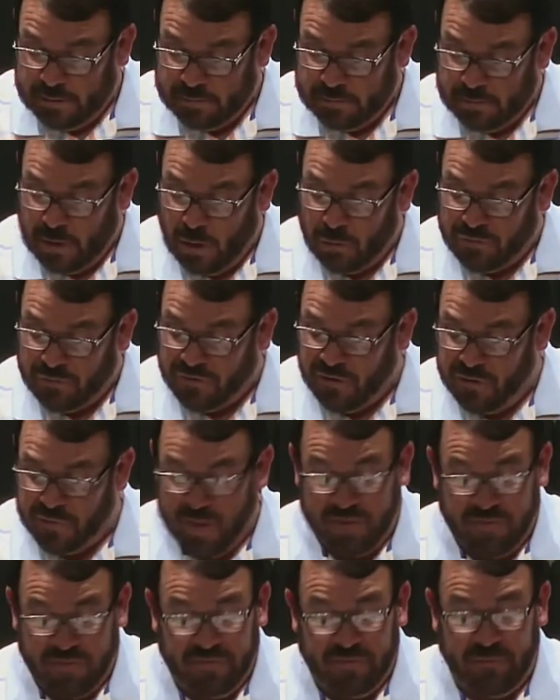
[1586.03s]
No, excuse
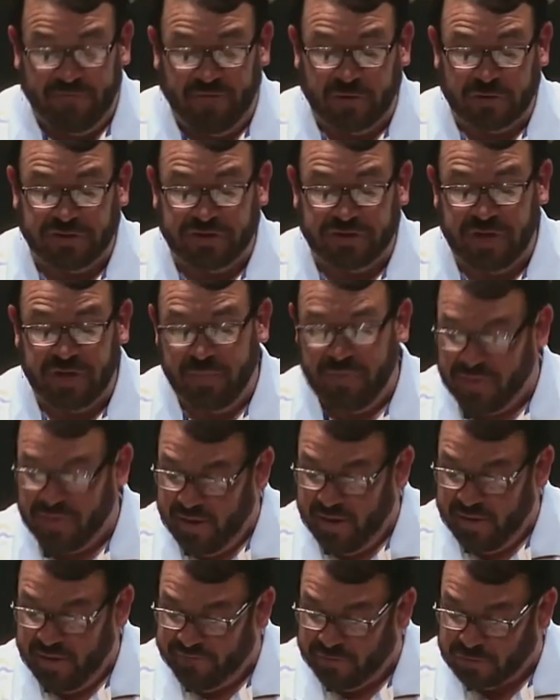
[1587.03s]
me. 1 Timothy.
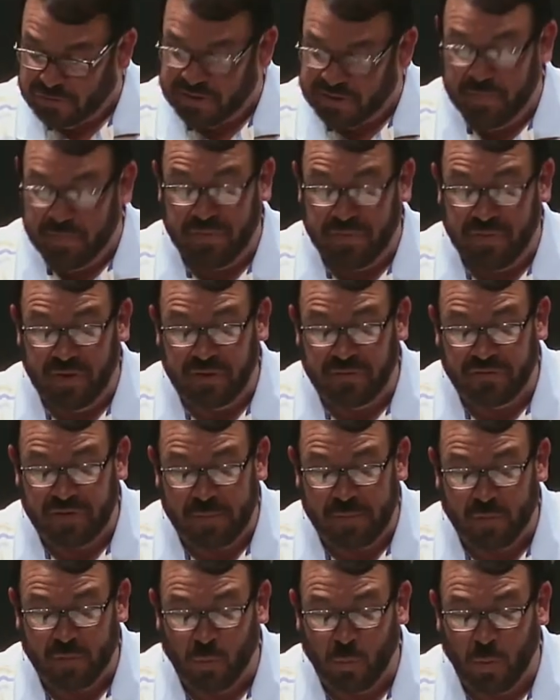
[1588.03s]
1 Timothy
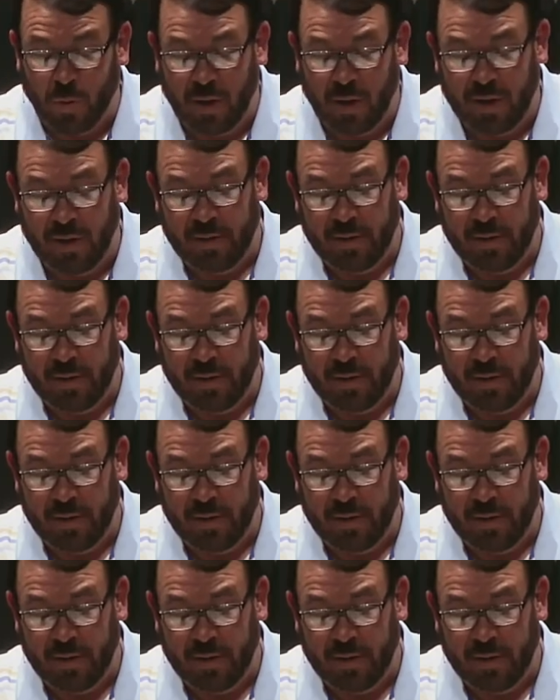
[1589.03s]
chapter 1.